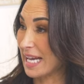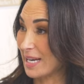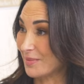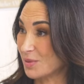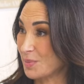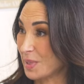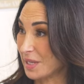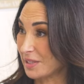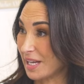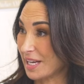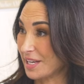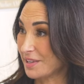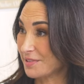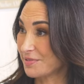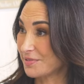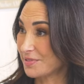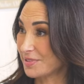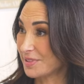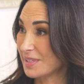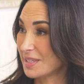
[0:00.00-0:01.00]
am in my
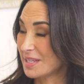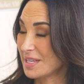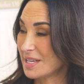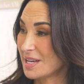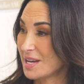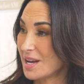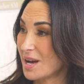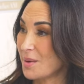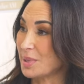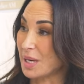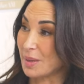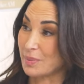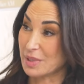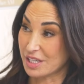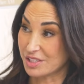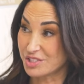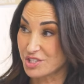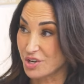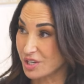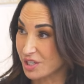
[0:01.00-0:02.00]
life, but I'm going
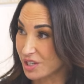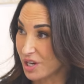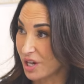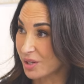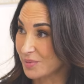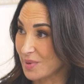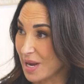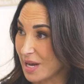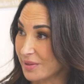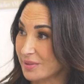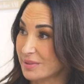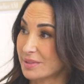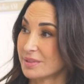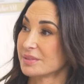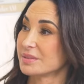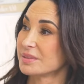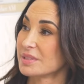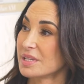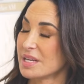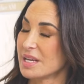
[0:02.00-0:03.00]
to turn it all around
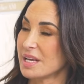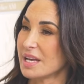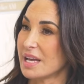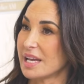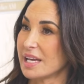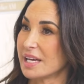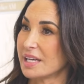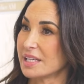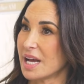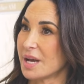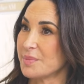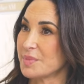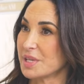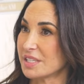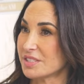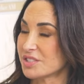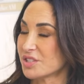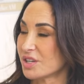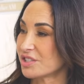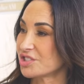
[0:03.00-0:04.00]
and I'm going
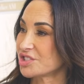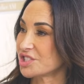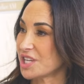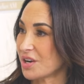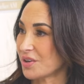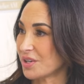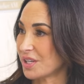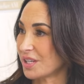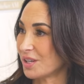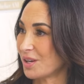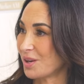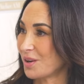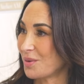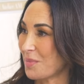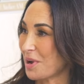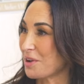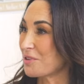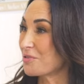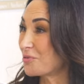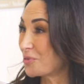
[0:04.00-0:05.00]
to start sharing
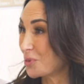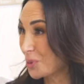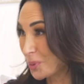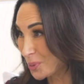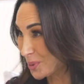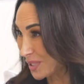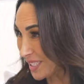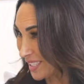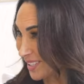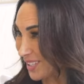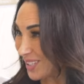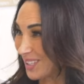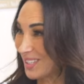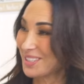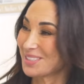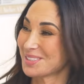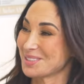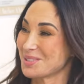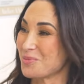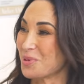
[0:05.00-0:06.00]
my food here,
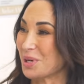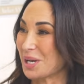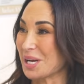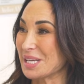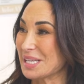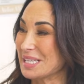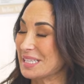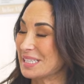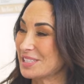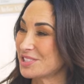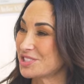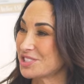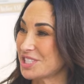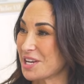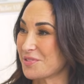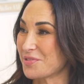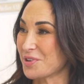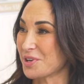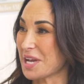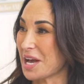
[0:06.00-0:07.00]
what I eat each day
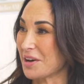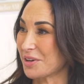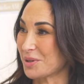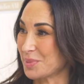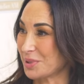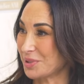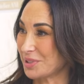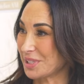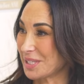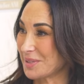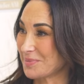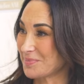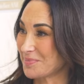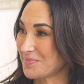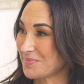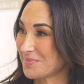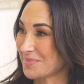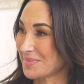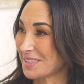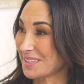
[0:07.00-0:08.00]
for accountability.
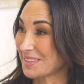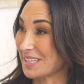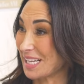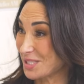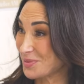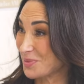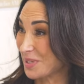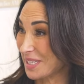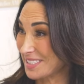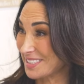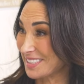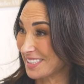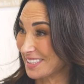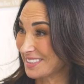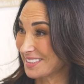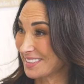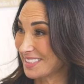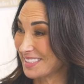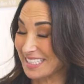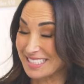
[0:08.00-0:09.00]
That's what I
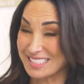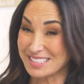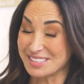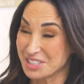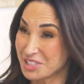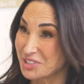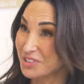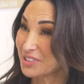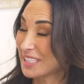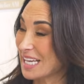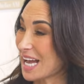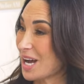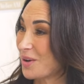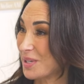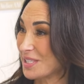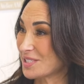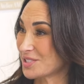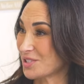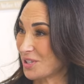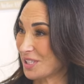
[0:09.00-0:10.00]
did. That's mm-hmm. literally how
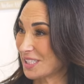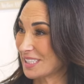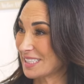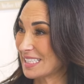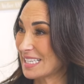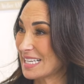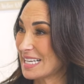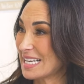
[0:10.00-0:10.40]
I started.